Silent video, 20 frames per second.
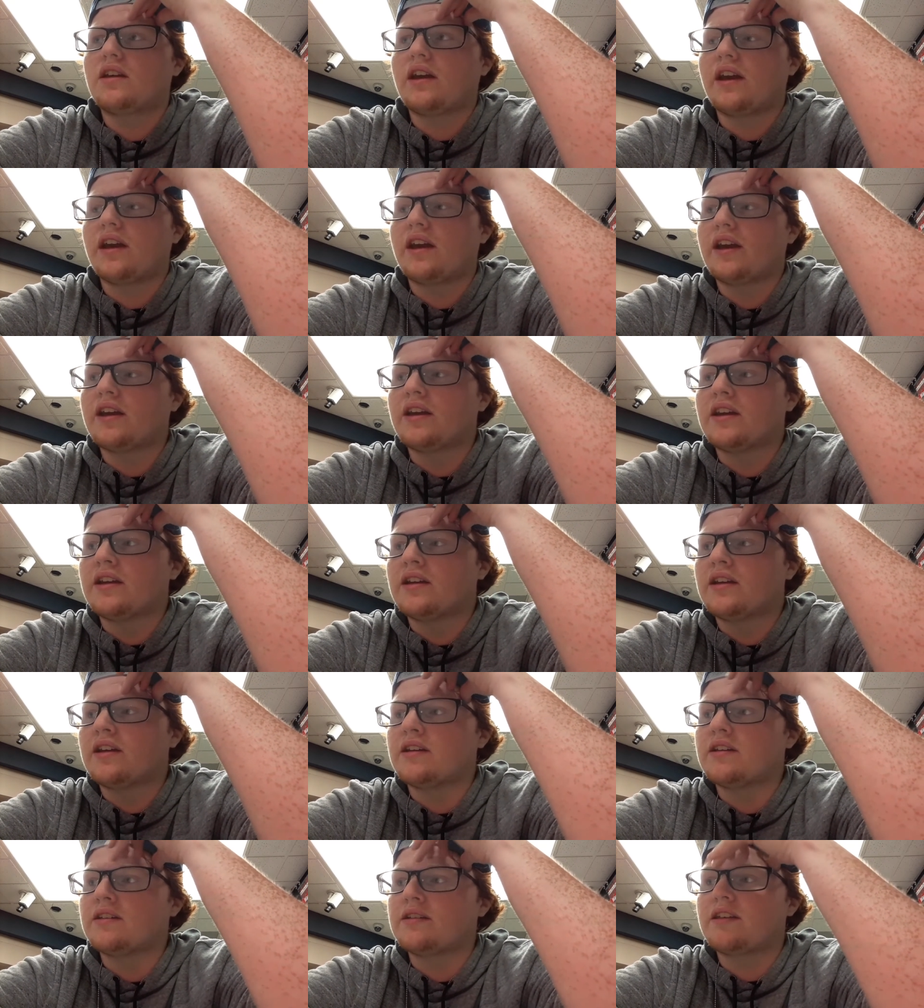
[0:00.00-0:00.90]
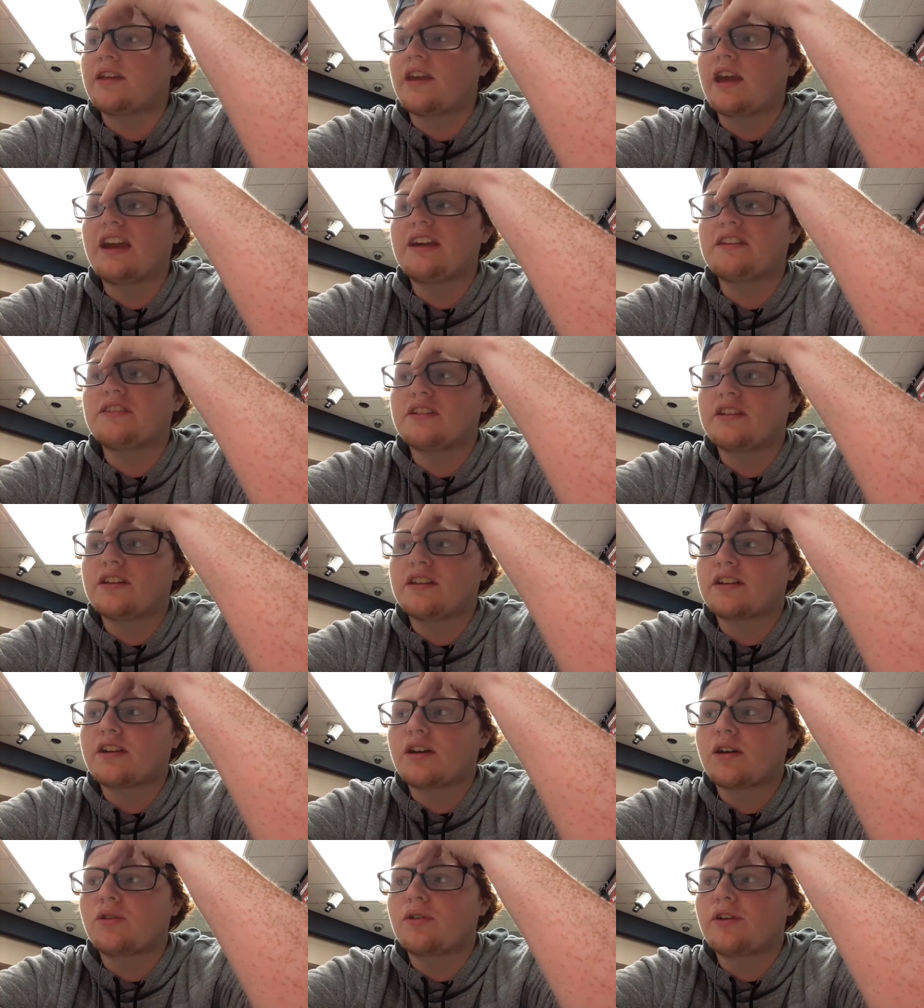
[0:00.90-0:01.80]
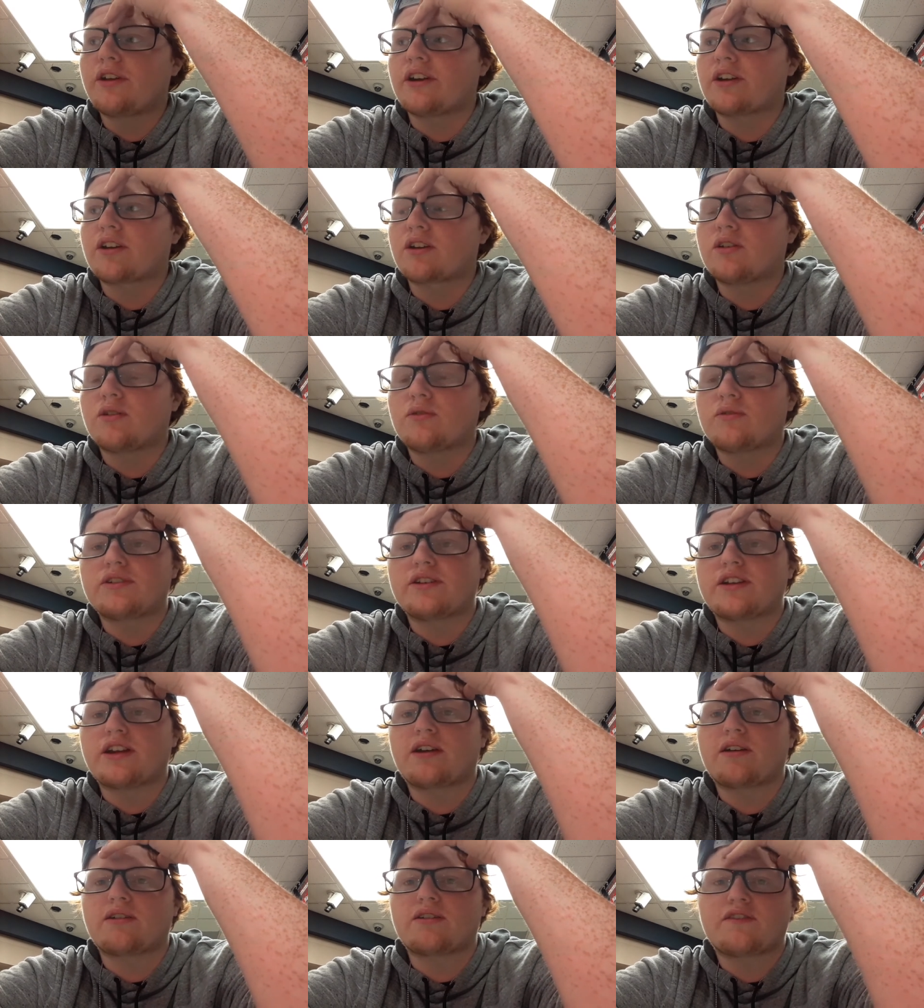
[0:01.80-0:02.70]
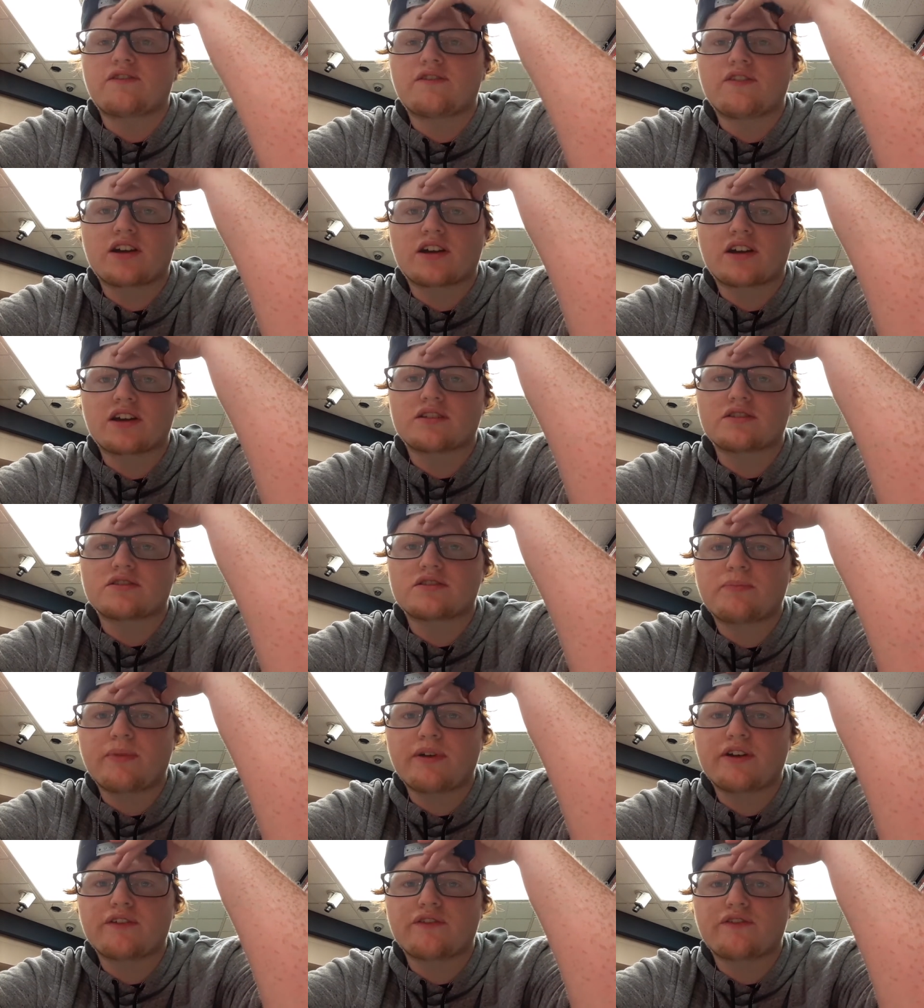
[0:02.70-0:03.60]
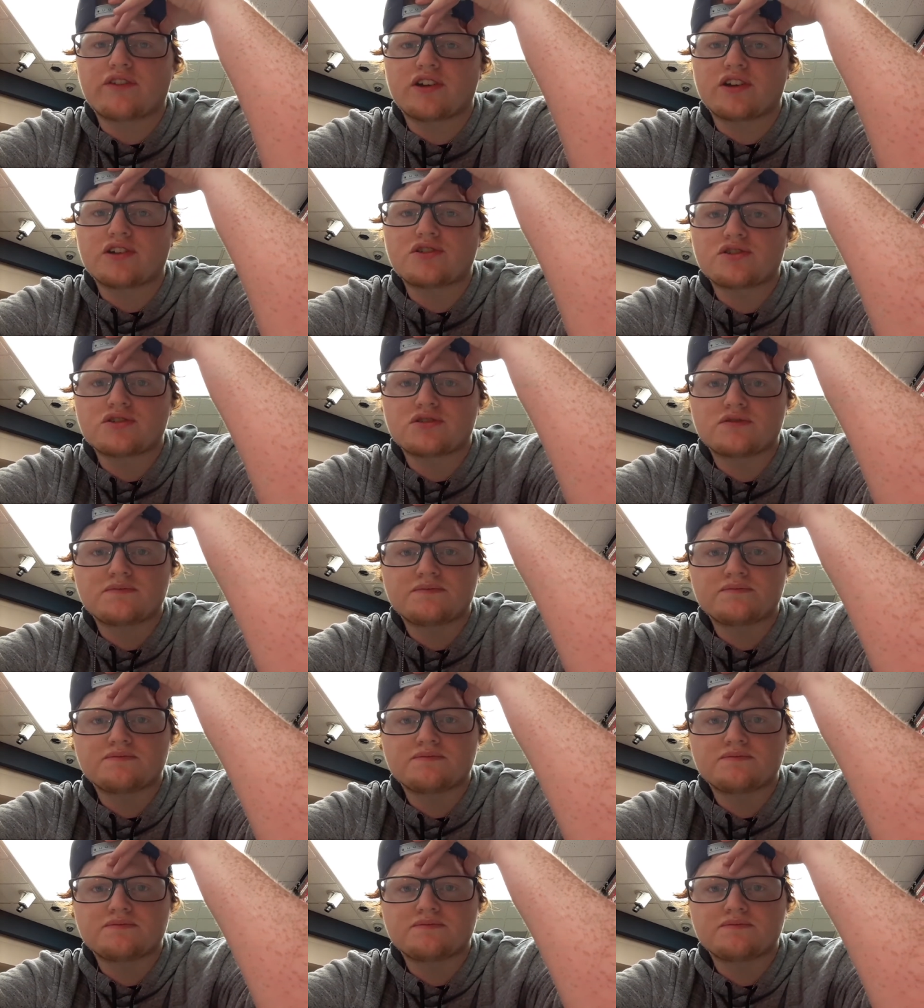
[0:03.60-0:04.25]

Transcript: and Kathan and Cody are going down to fucking Spearfish.